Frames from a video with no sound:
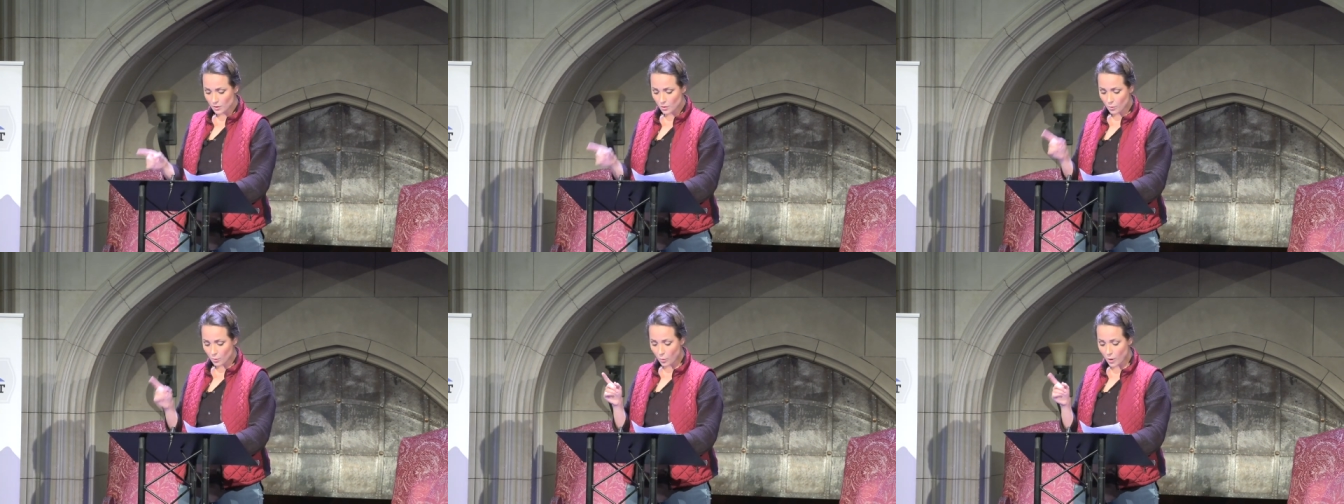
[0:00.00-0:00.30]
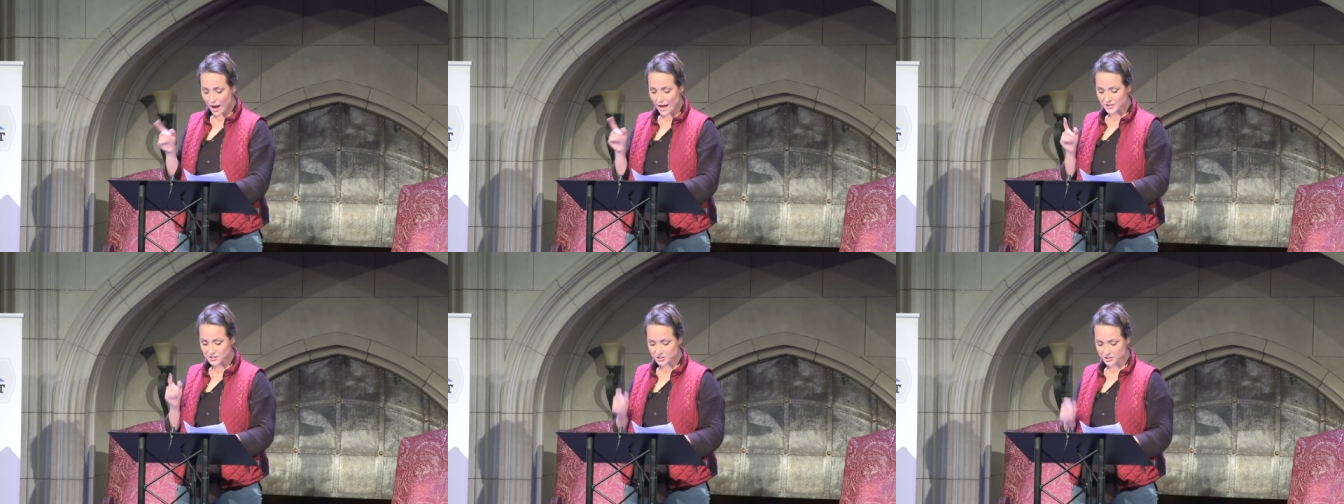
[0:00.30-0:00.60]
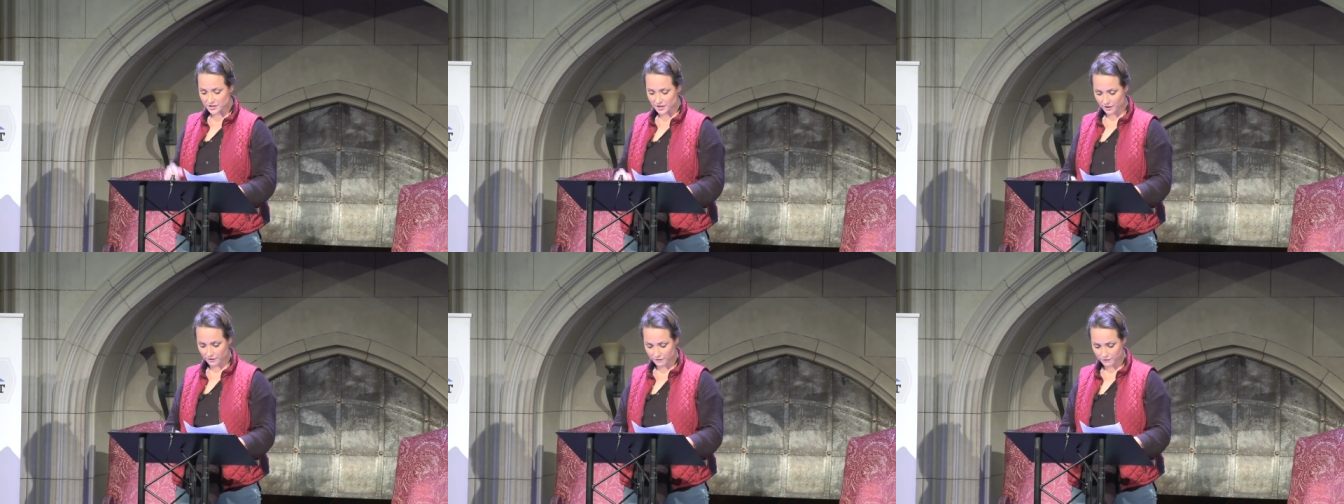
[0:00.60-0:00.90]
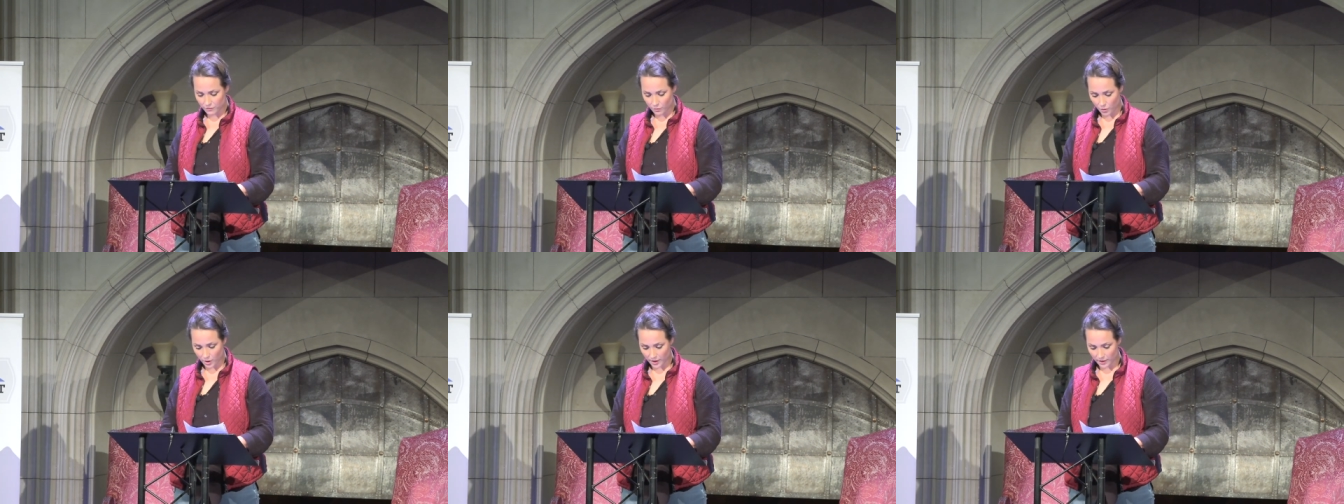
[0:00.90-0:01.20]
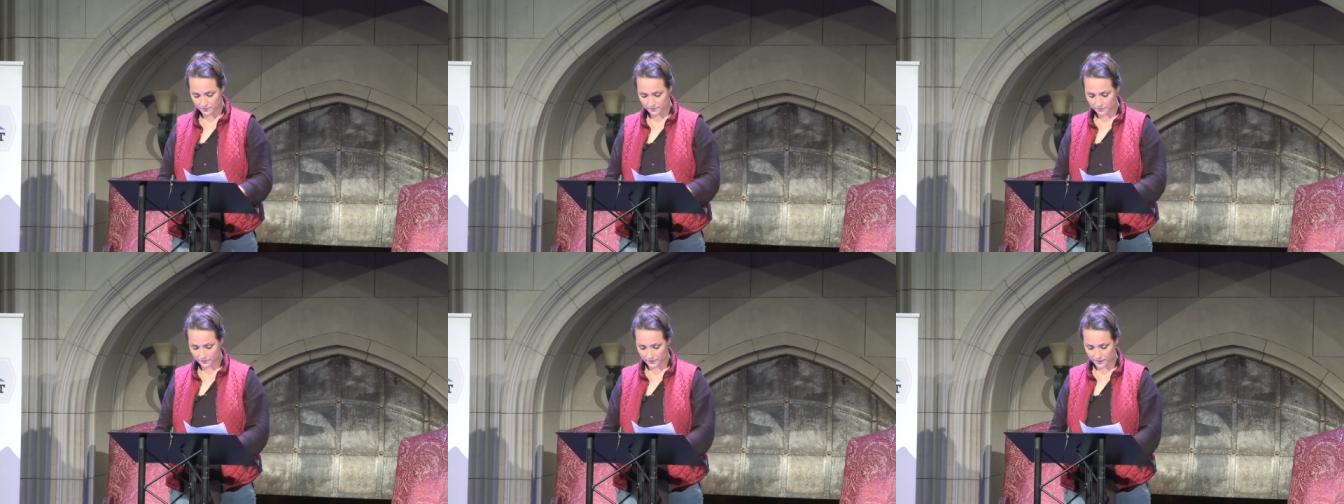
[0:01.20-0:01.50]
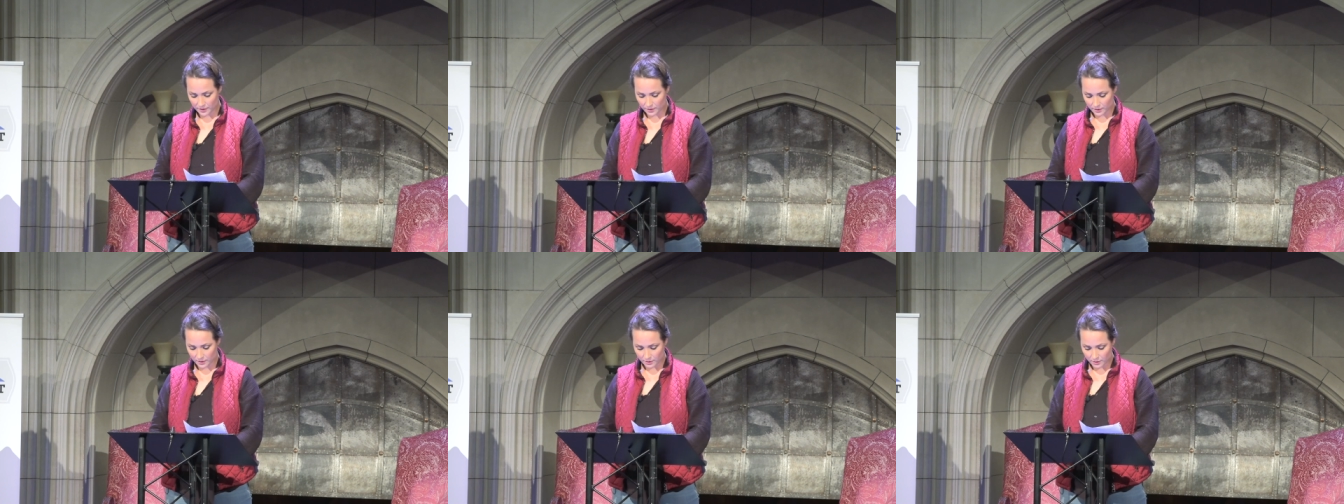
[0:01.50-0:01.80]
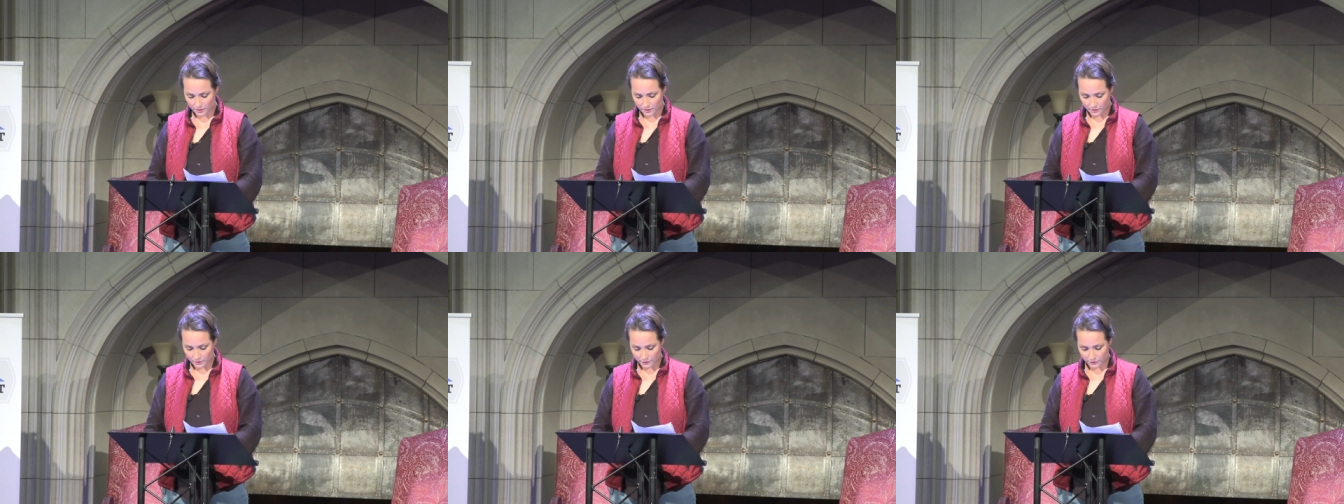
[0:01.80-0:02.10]
Watch therefore,
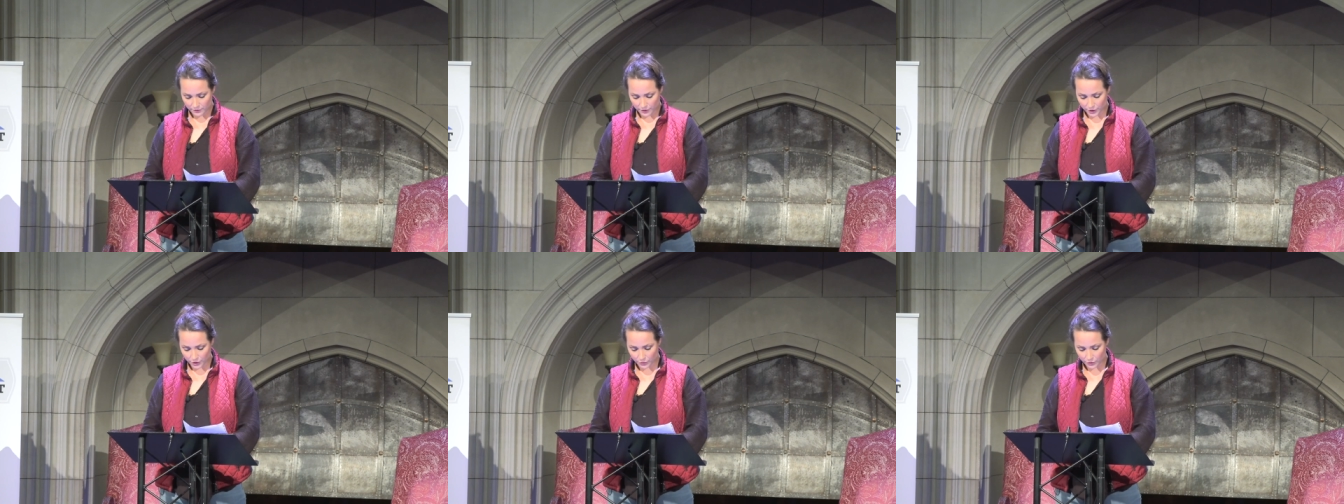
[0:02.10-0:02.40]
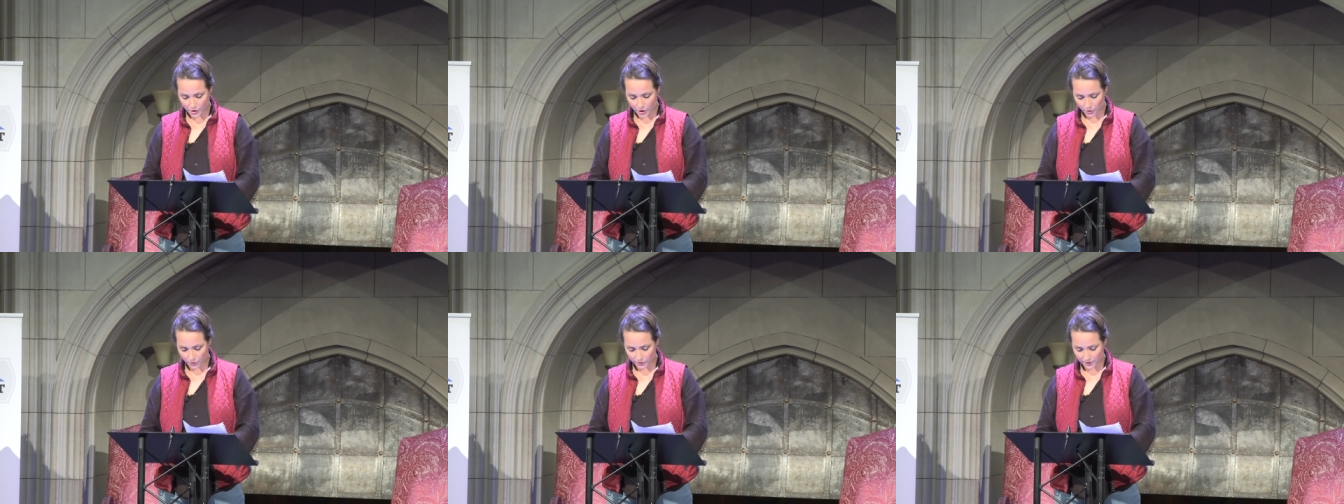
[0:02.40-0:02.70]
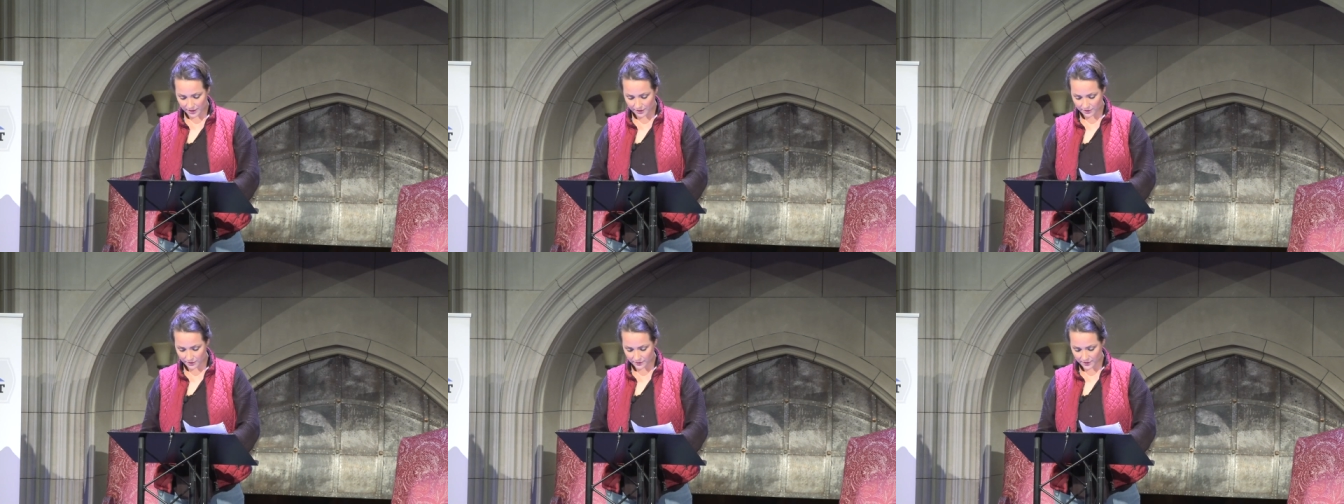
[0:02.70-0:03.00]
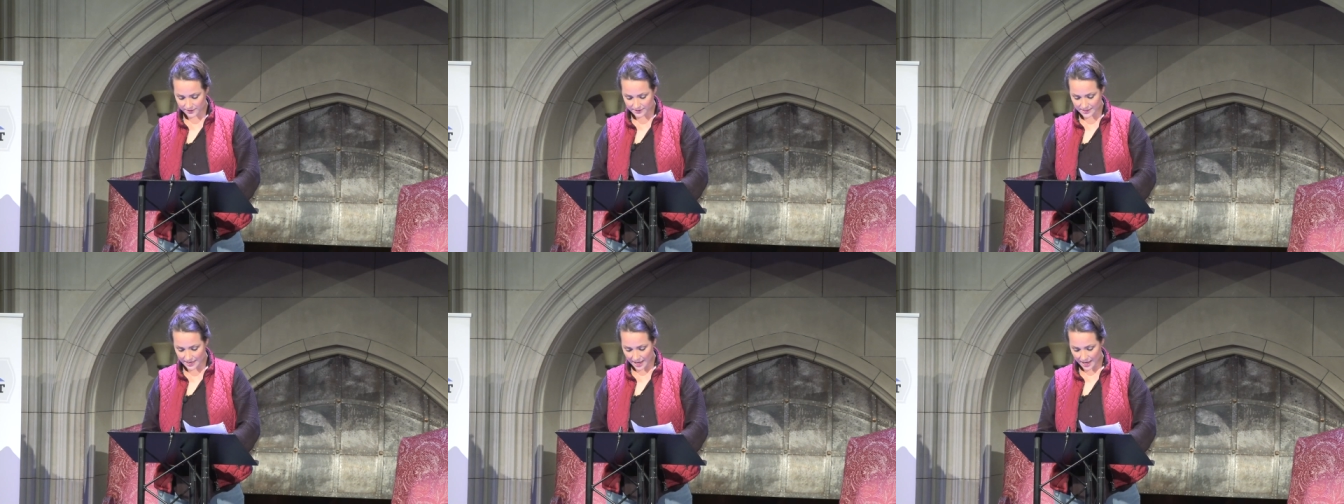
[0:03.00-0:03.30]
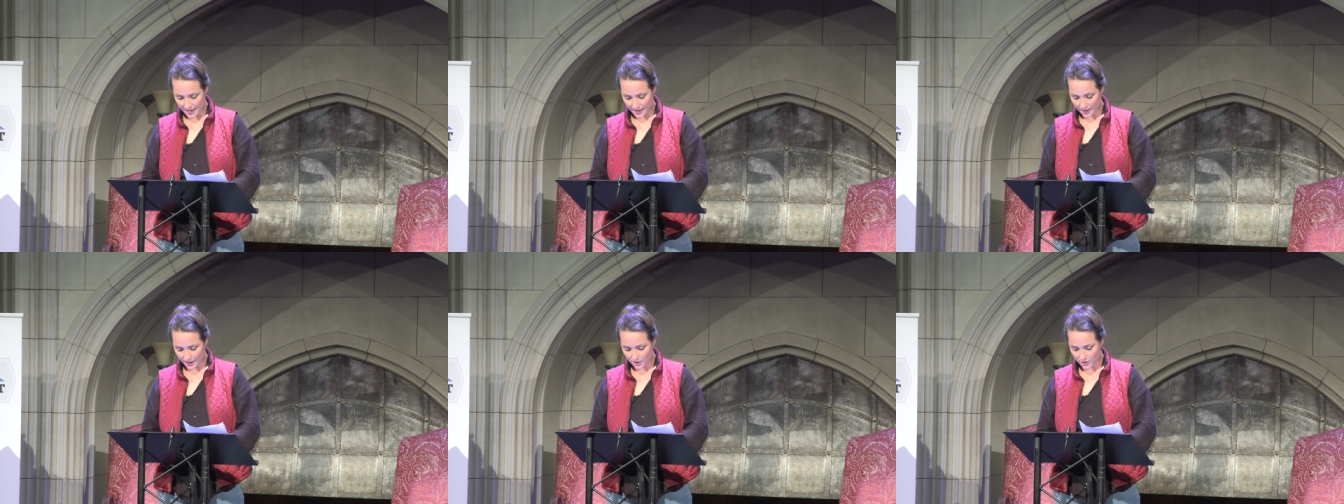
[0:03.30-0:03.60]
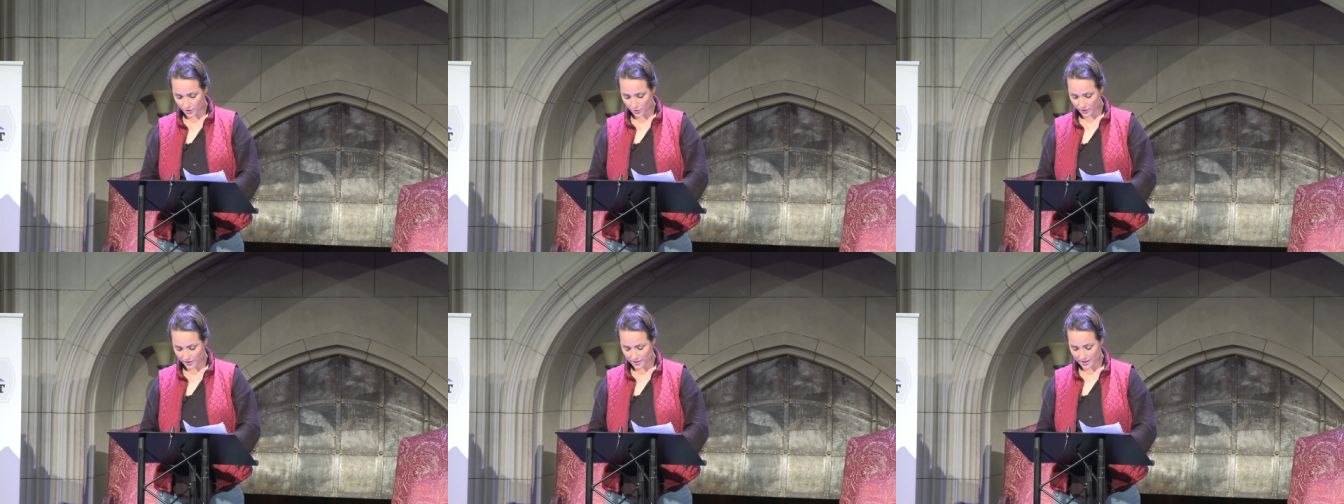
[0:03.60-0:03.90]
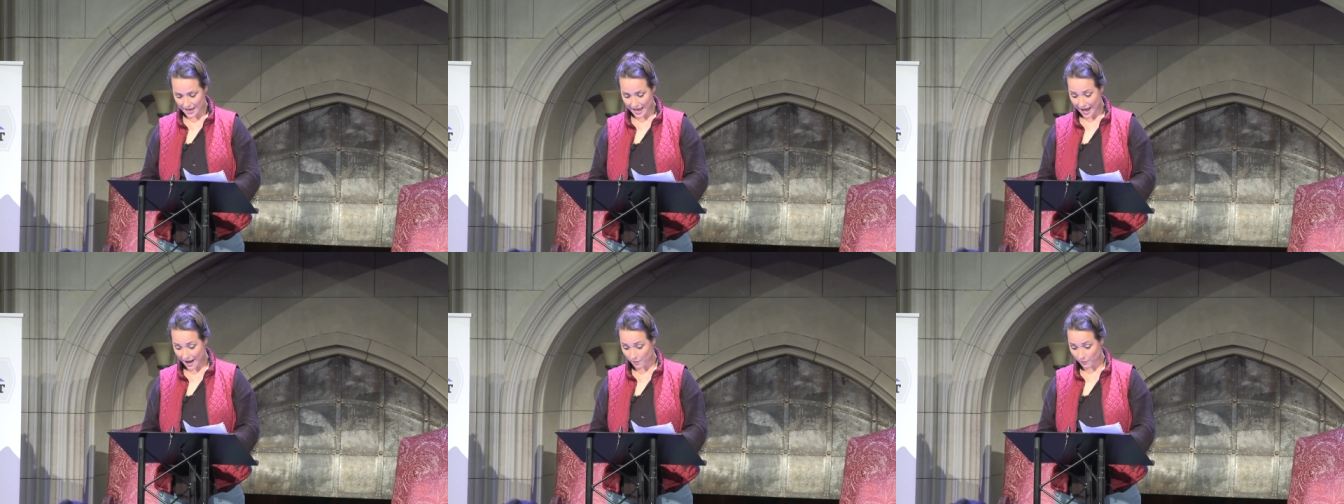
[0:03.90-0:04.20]
for you know neither the day nor
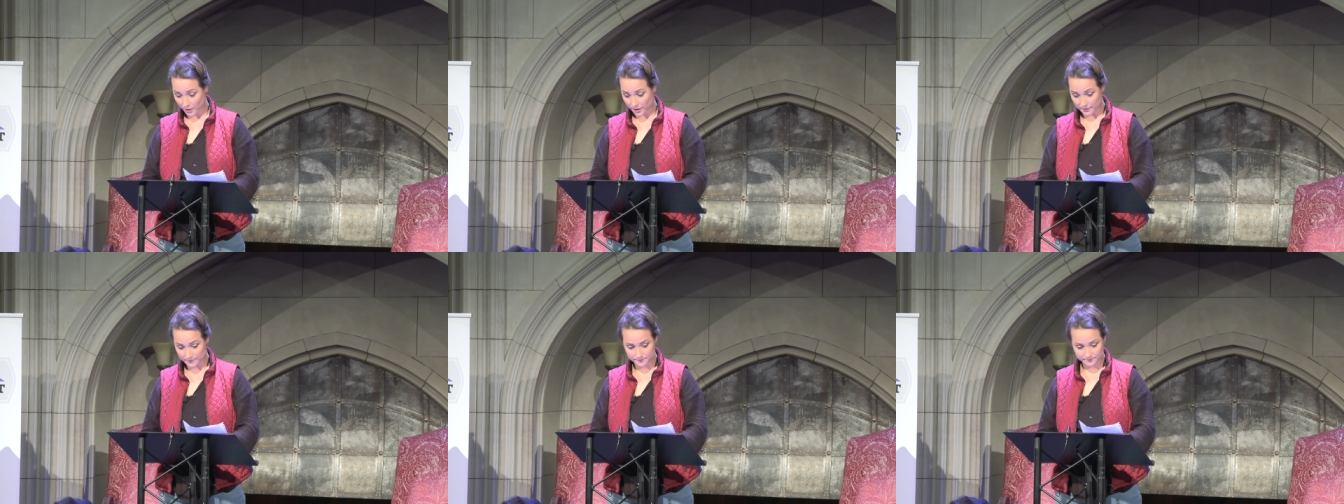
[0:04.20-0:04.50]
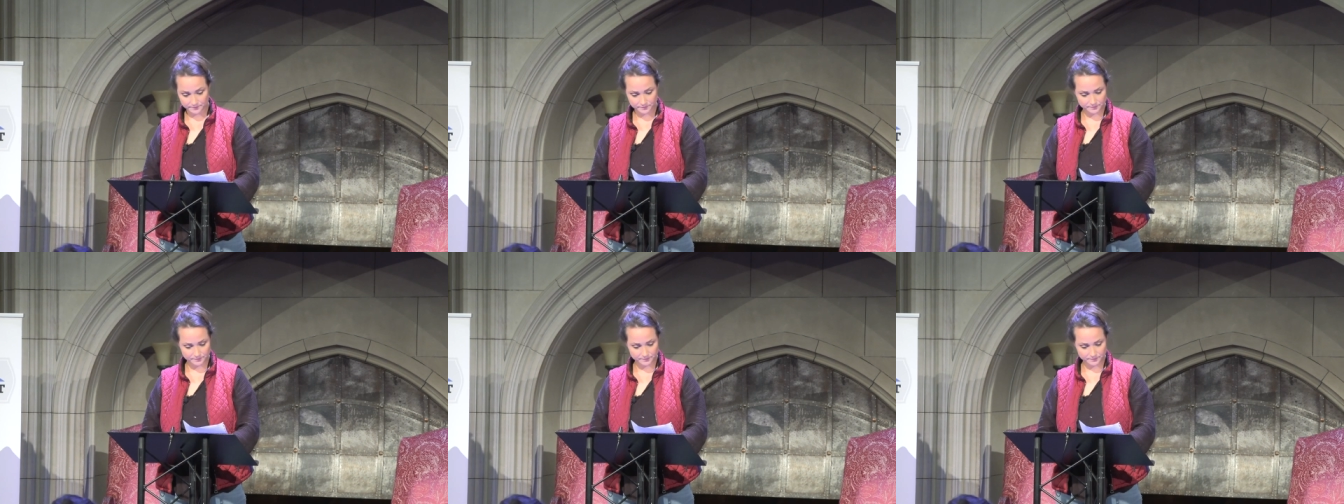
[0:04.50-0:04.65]
the hour.